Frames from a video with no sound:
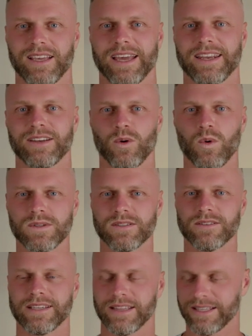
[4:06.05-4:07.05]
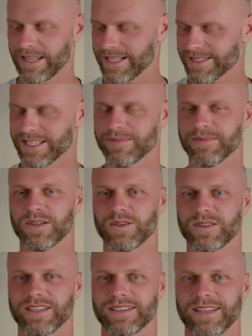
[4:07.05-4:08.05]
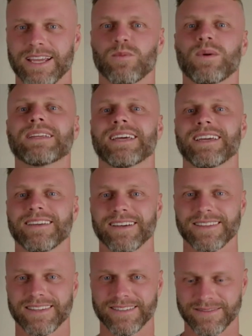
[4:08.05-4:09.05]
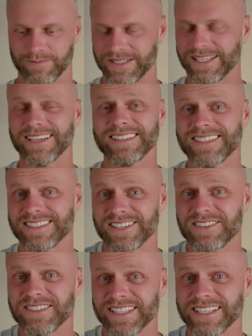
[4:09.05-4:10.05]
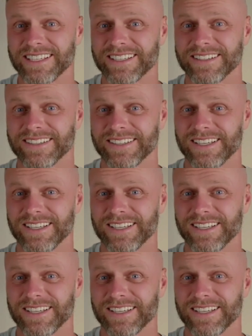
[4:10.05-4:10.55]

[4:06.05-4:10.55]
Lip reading: And it also lets them know that, hey, we take this seriously here.